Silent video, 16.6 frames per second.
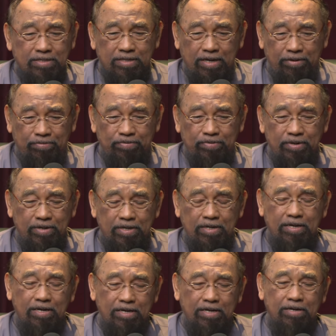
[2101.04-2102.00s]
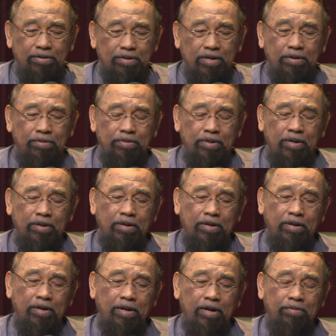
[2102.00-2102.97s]
have
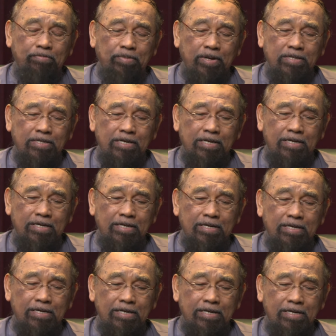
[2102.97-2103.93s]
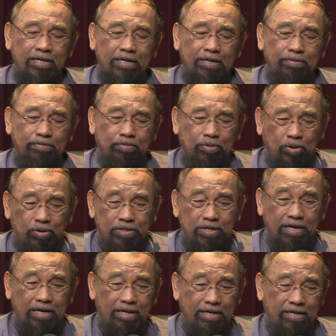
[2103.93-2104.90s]
a particular
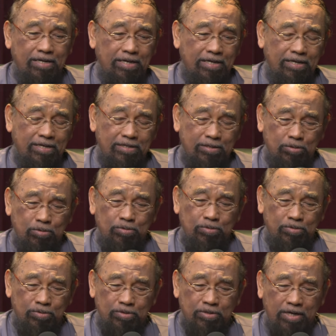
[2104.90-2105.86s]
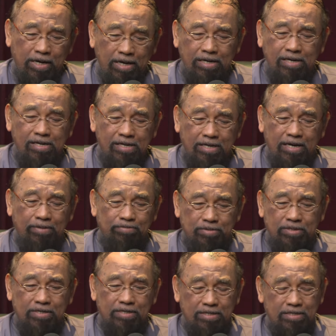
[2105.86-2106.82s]
project to really
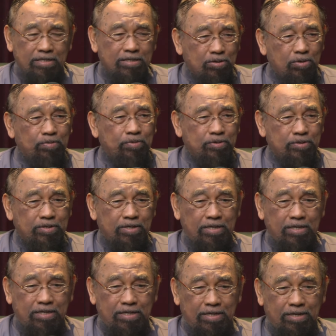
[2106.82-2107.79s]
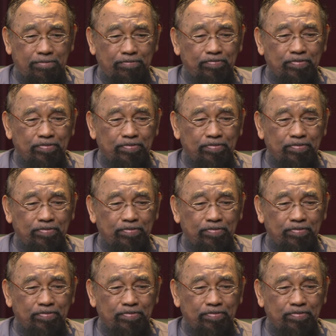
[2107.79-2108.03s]
capture this opportunity,